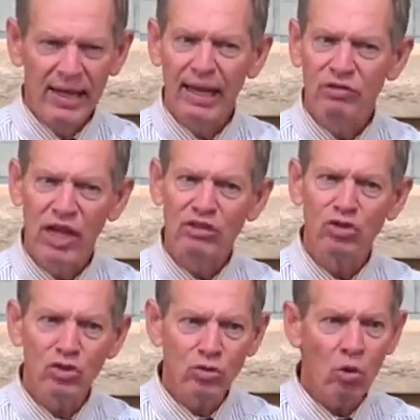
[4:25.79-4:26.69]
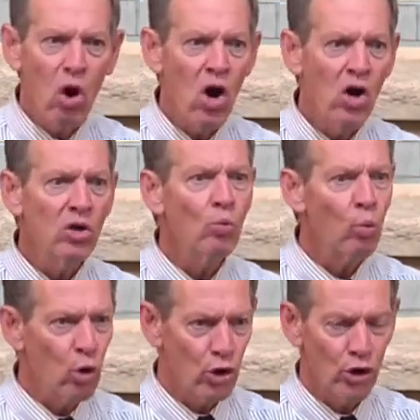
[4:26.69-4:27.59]
gives a
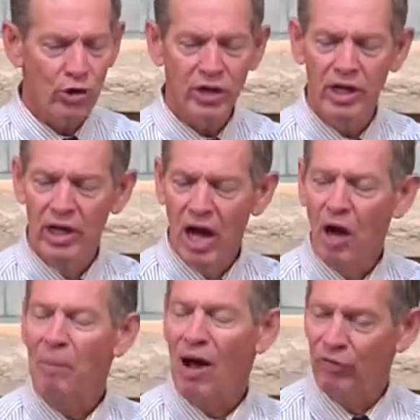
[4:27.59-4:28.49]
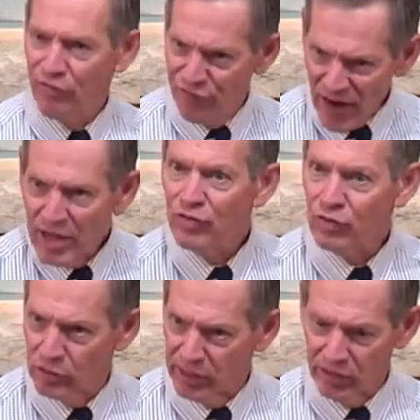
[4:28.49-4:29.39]
strong word about
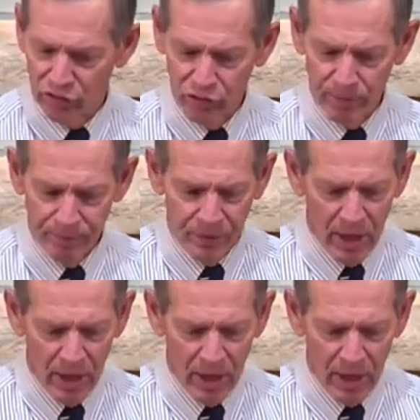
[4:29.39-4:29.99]
faithfulness.